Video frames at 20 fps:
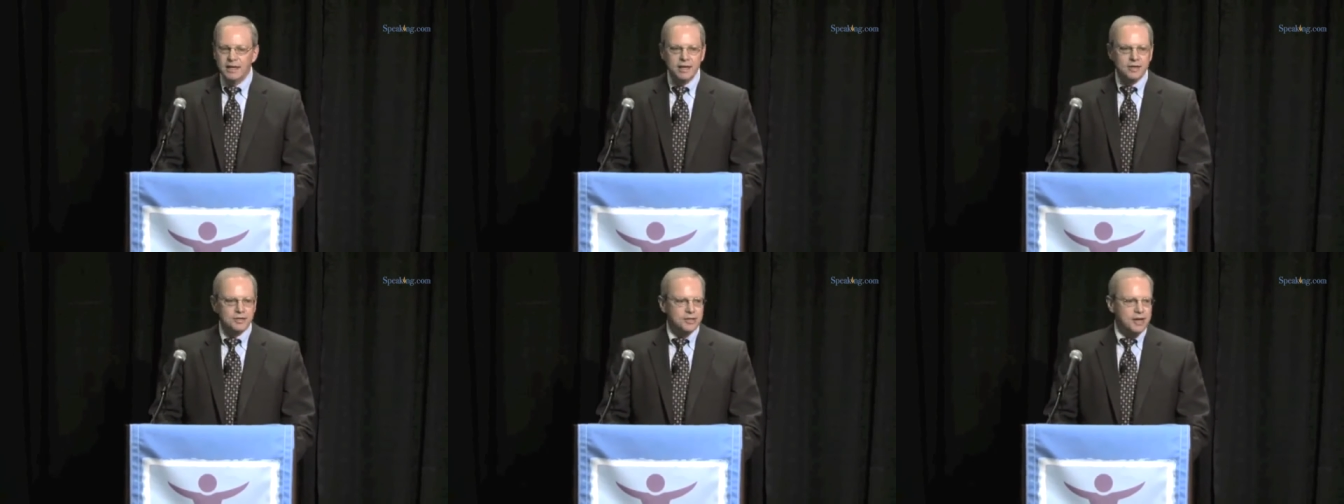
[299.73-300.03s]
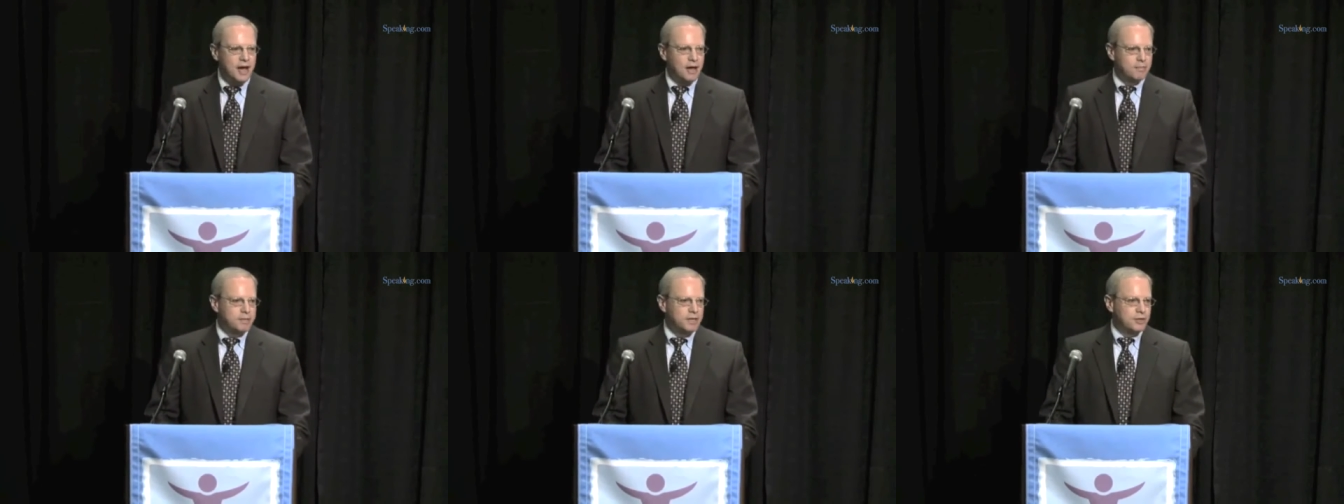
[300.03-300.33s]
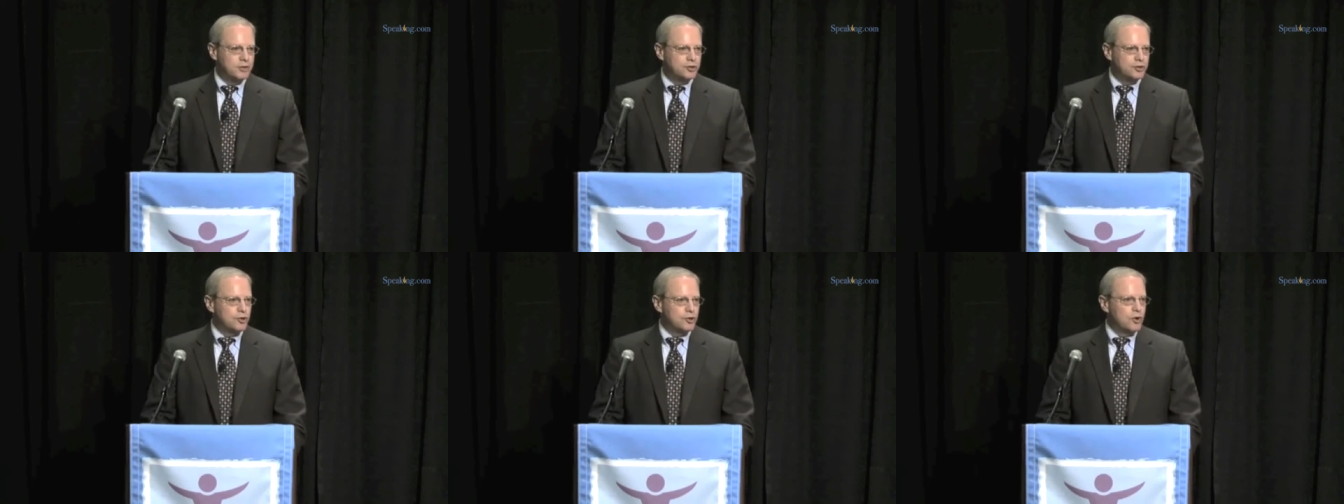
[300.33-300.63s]
is now
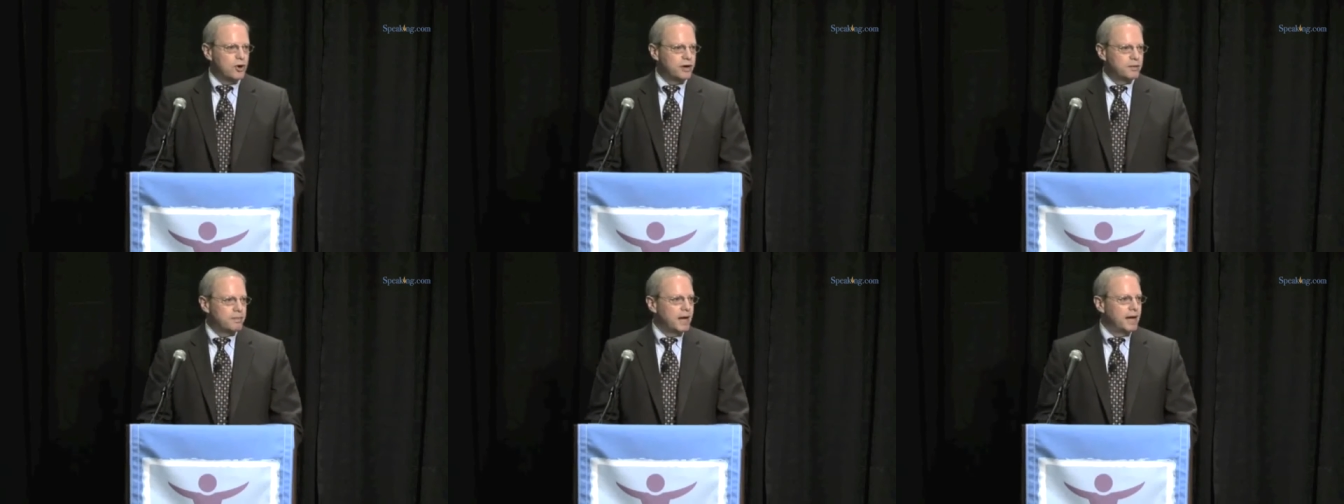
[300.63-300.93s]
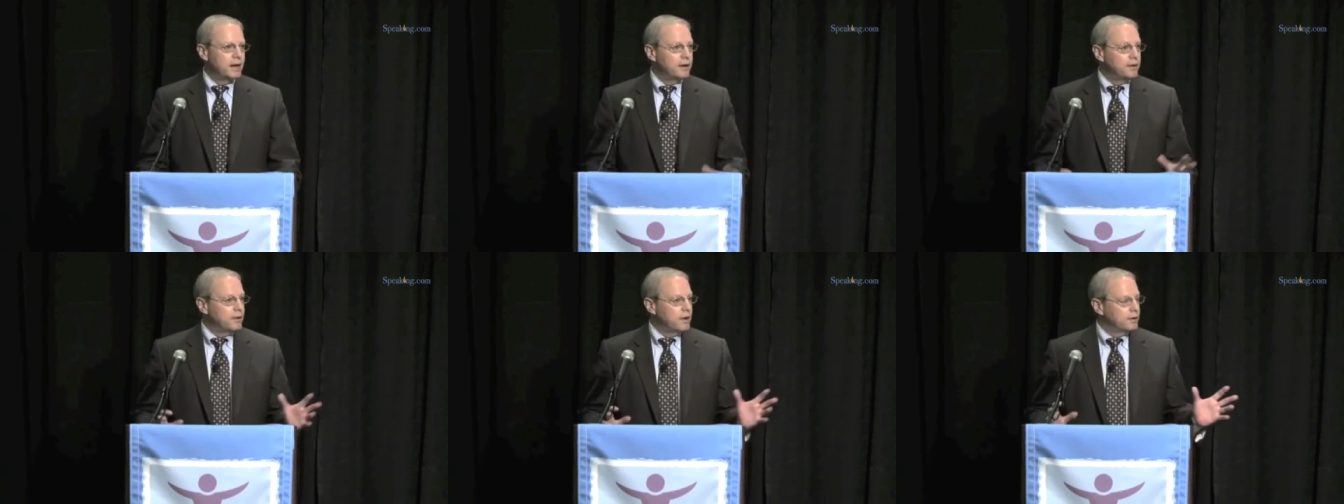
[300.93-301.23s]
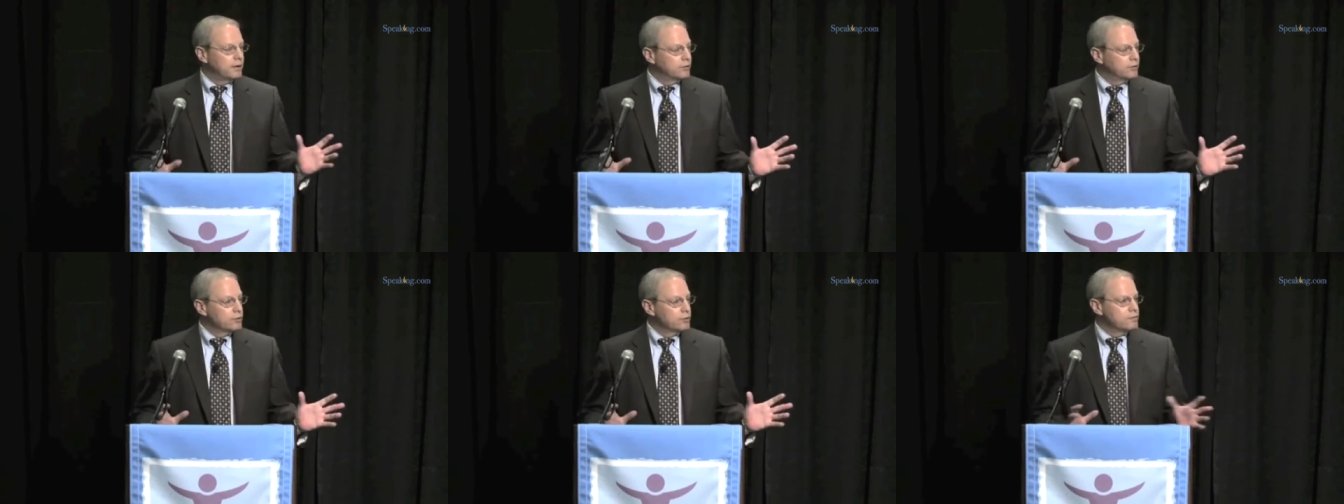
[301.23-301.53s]
being joined by
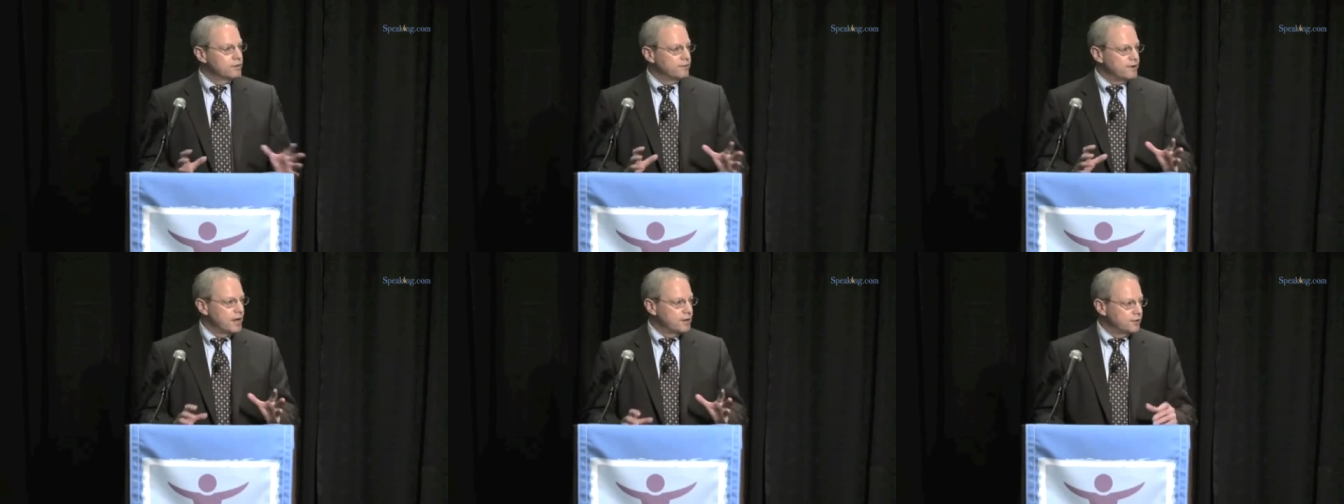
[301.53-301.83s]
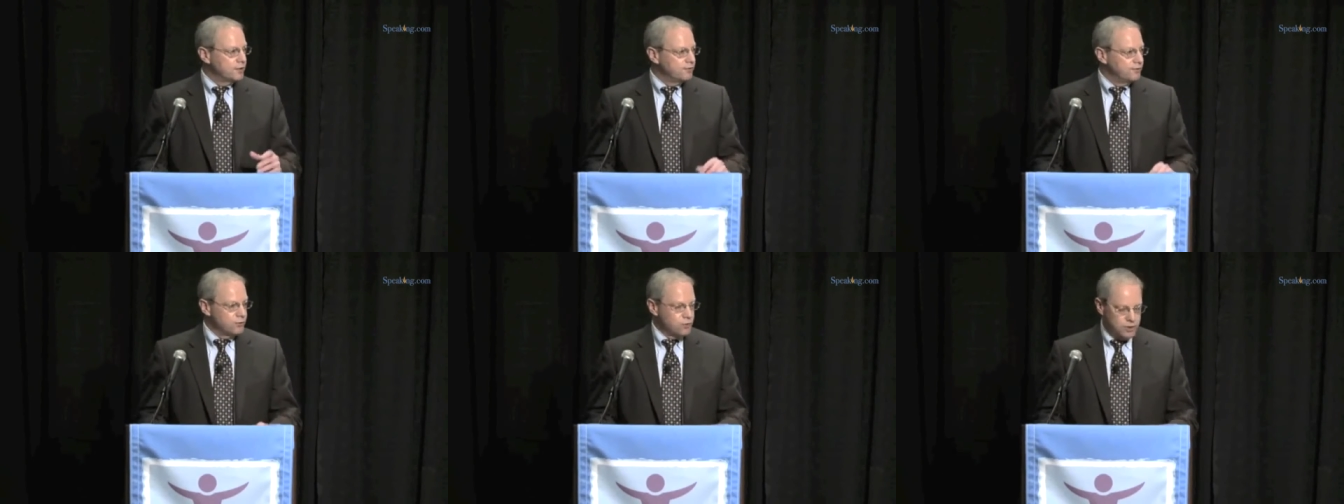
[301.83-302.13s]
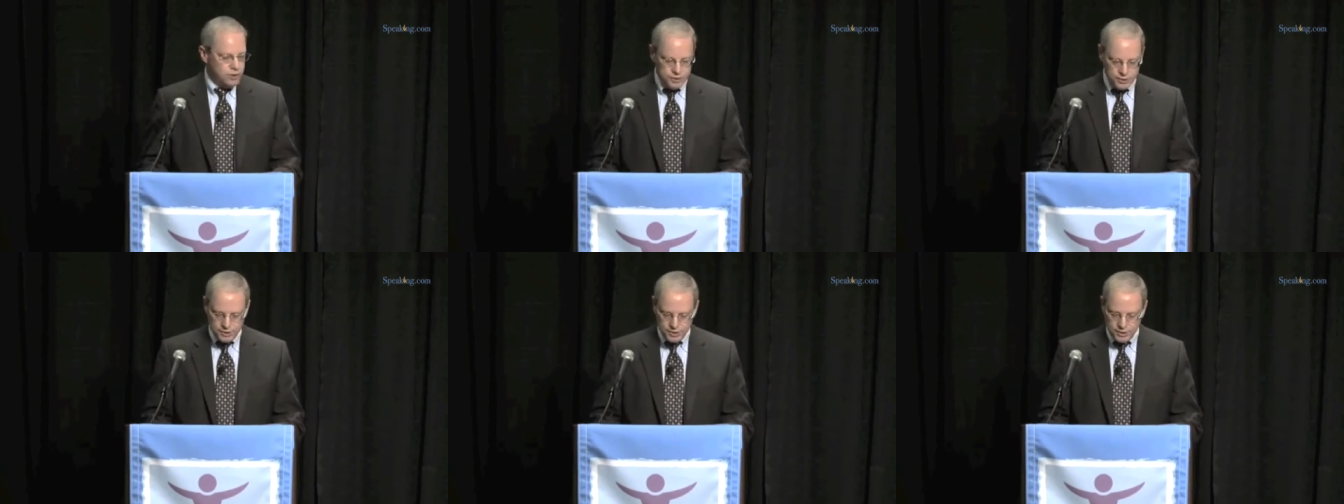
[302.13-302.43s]
a group of other
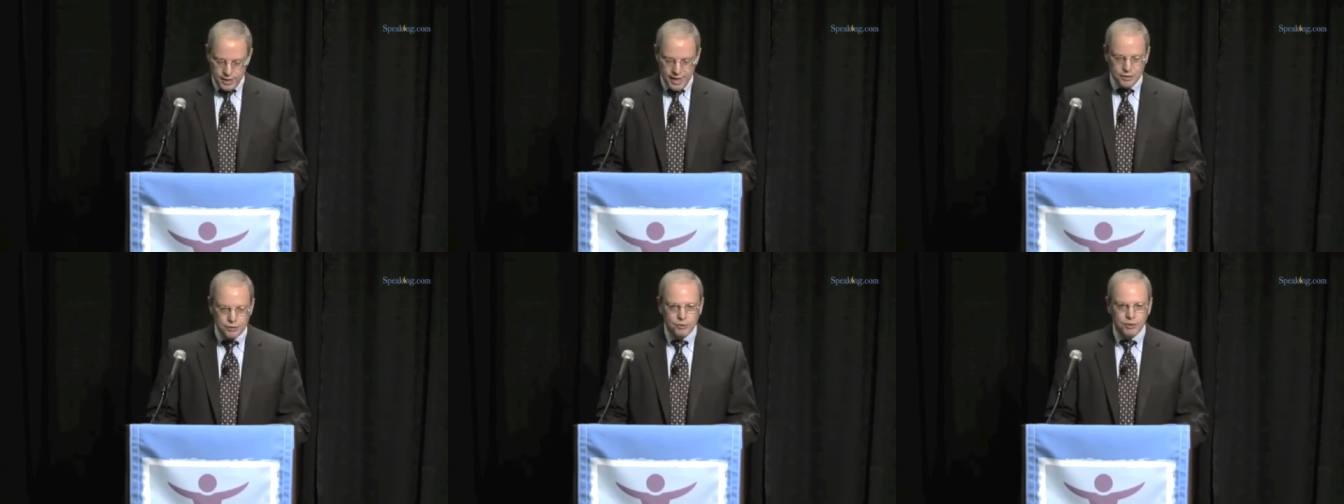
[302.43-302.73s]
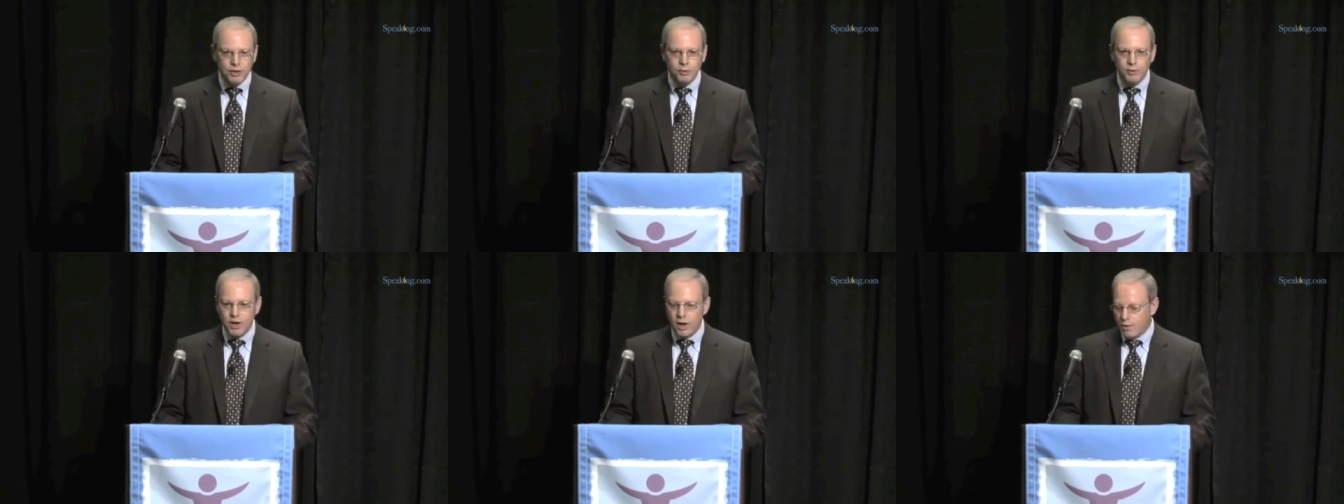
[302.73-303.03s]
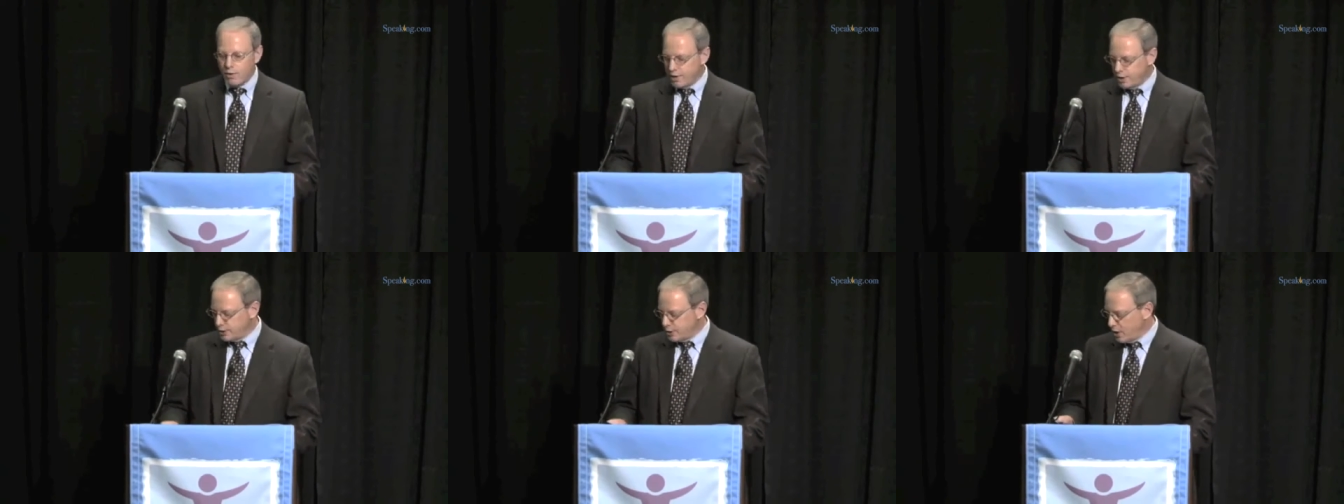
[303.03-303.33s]
forces, and that's really what I
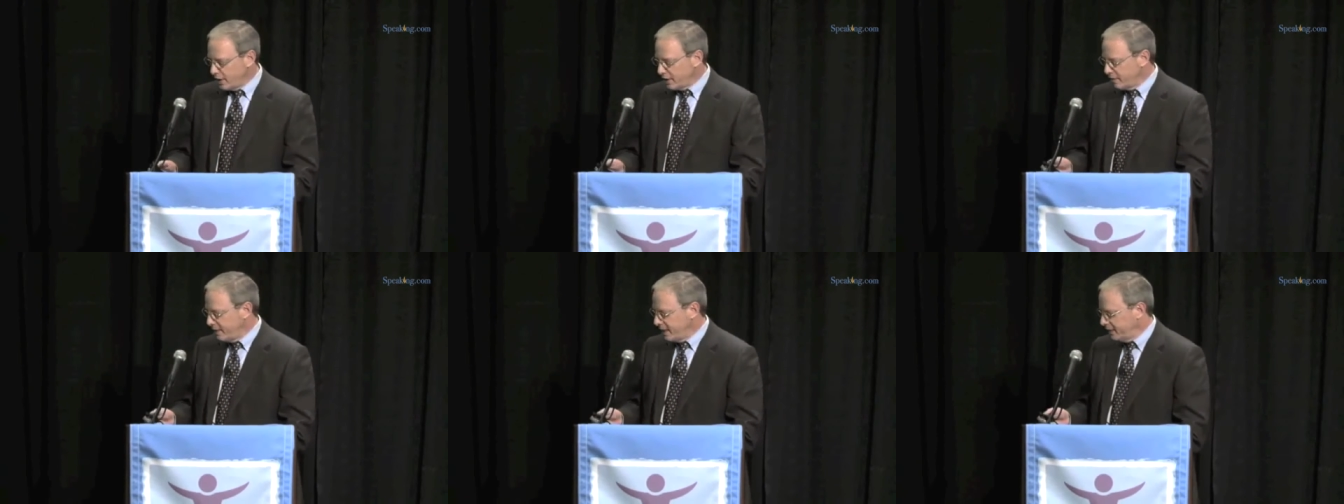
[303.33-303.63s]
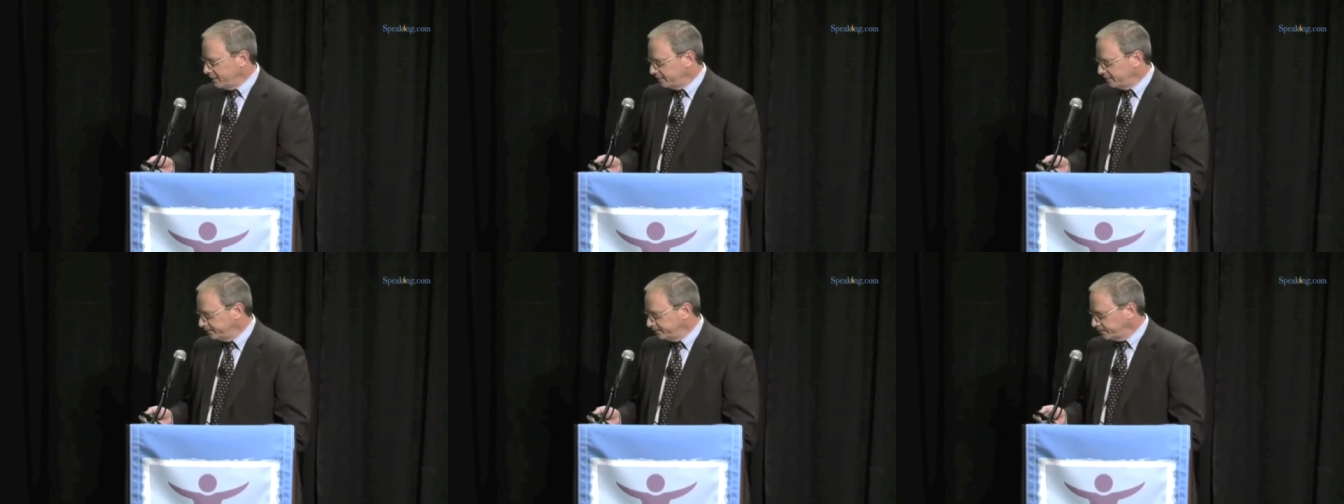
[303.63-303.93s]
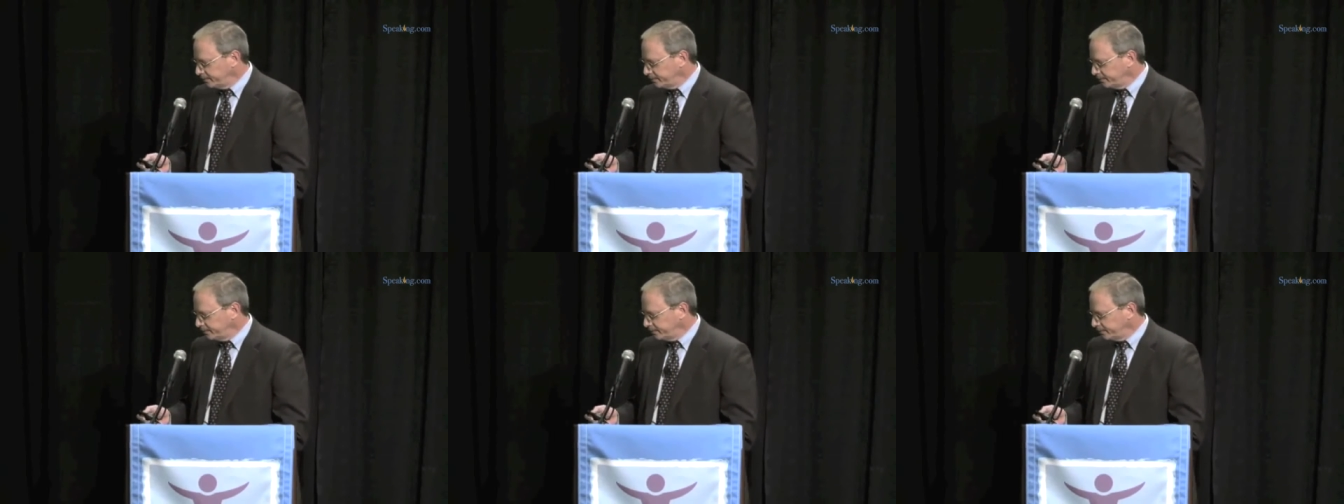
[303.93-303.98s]
want to talk about